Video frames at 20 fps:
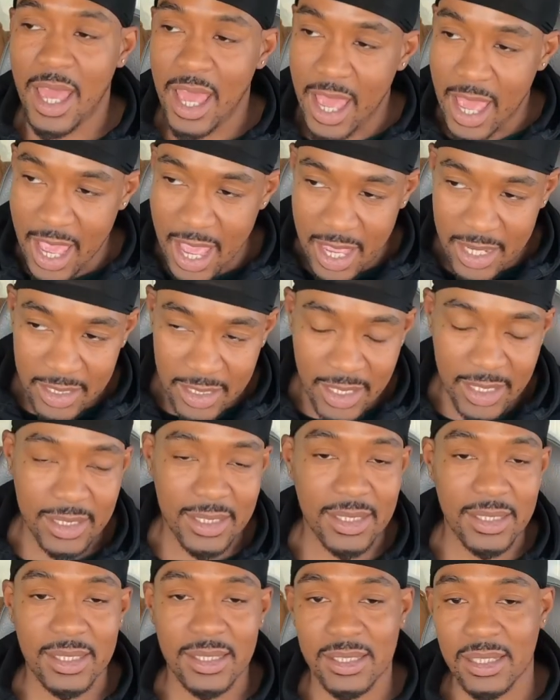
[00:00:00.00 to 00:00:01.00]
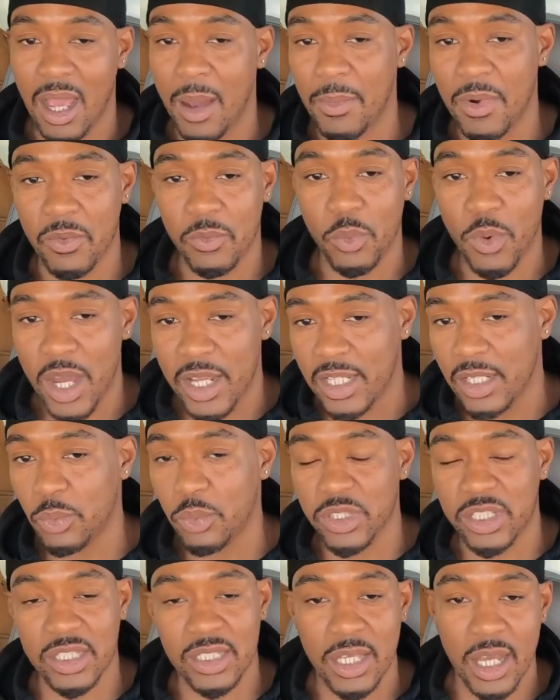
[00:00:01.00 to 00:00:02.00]
And this is some of what
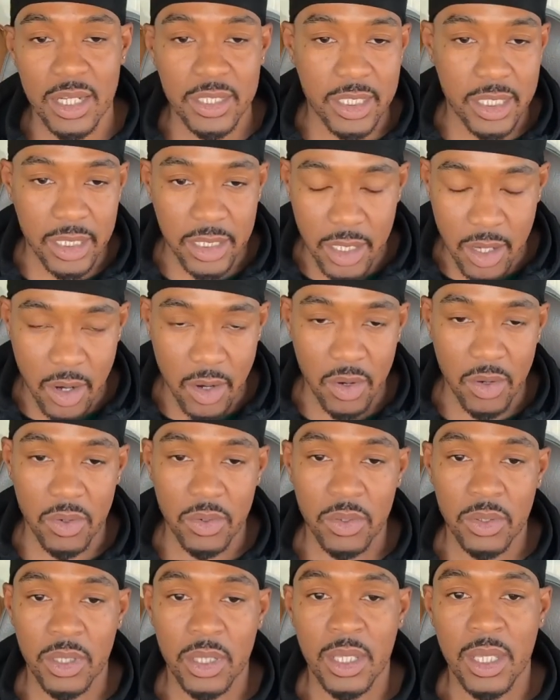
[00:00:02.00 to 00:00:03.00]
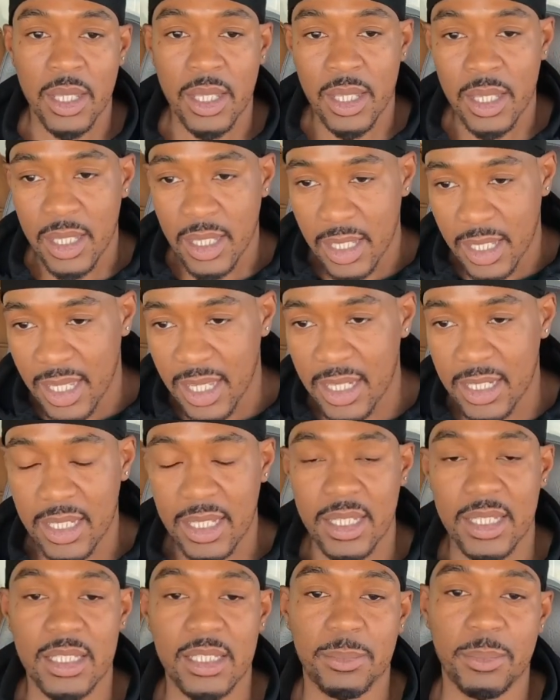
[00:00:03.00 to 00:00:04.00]
he was touching on
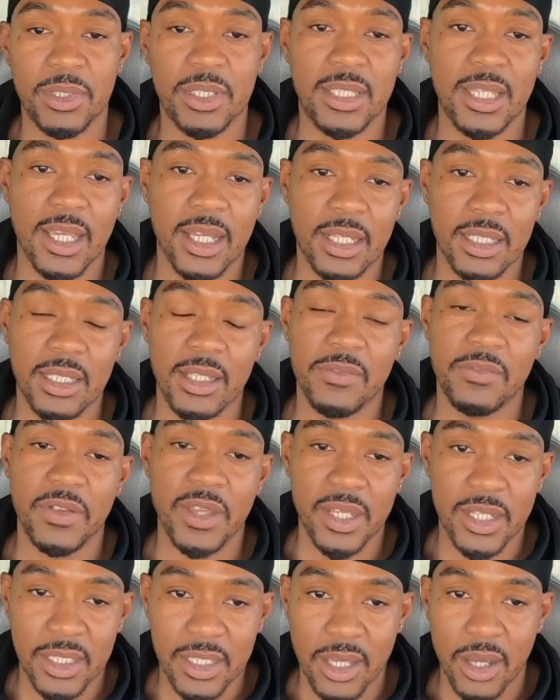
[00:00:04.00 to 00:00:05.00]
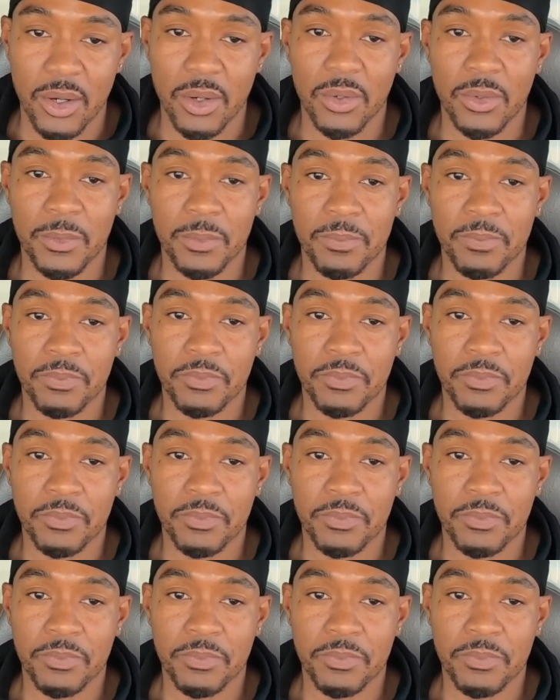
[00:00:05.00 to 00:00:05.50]
in his particular video.